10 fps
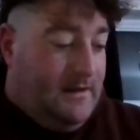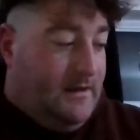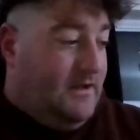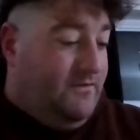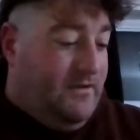
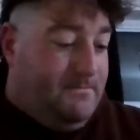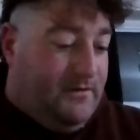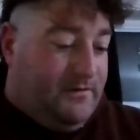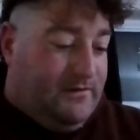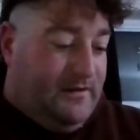
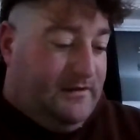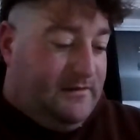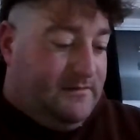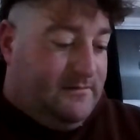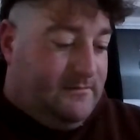
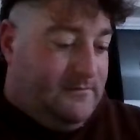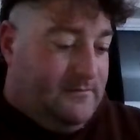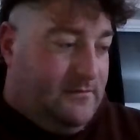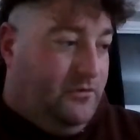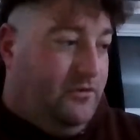Reboxing
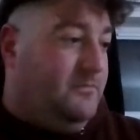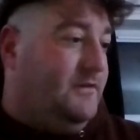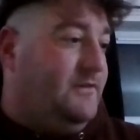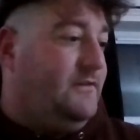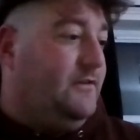all of my
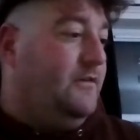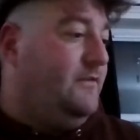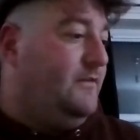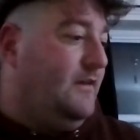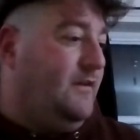stuff,
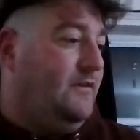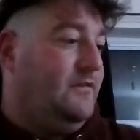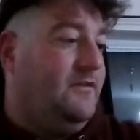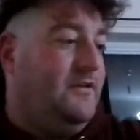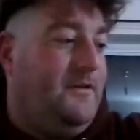so it's
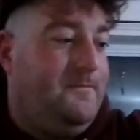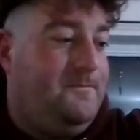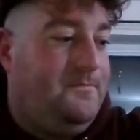like